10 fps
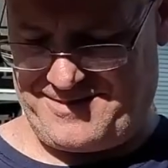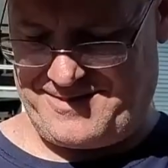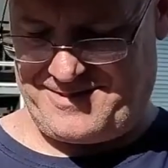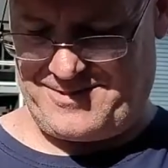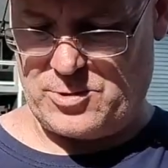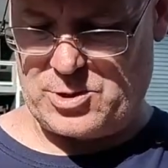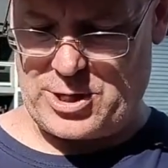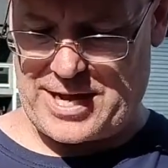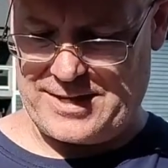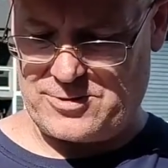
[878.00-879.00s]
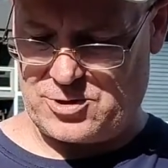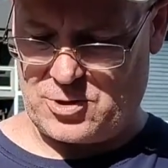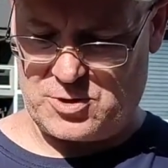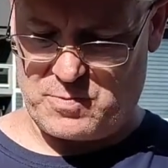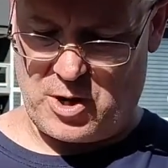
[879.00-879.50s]
those hook eyes are so
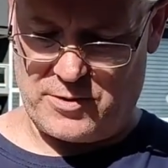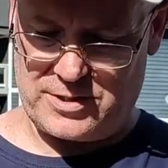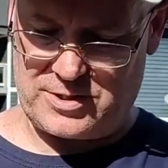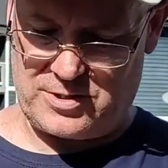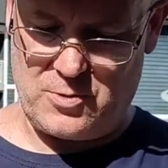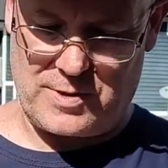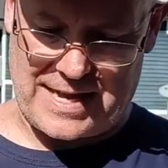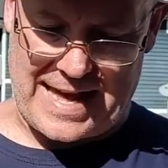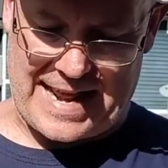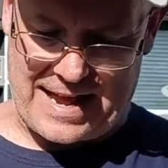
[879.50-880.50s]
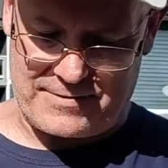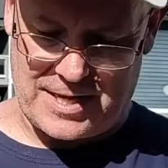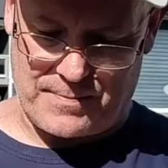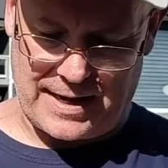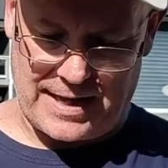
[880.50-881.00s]
small that you got to have
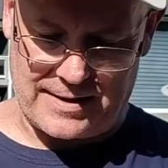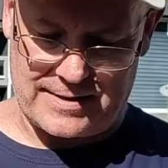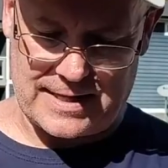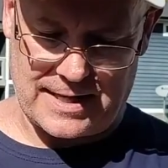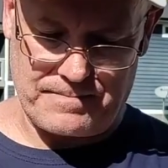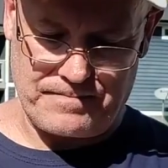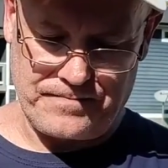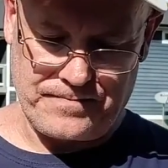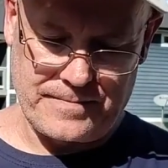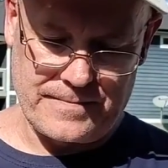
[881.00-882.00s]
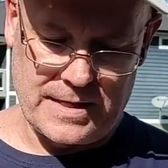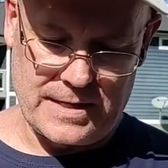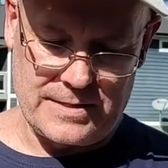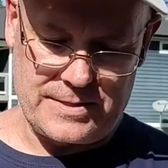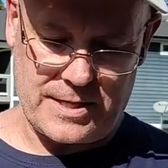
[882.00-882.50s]
tippet a lot of the time.
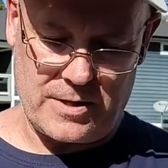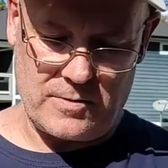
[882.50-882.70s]
So